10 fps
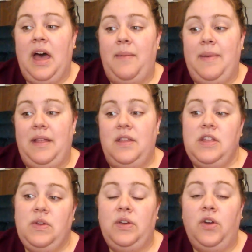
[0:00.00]
and
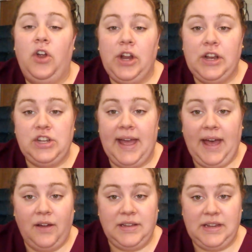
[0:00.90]
then you encourage
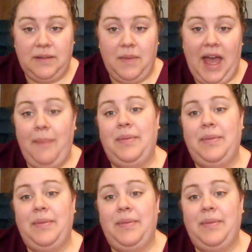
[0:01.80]
how to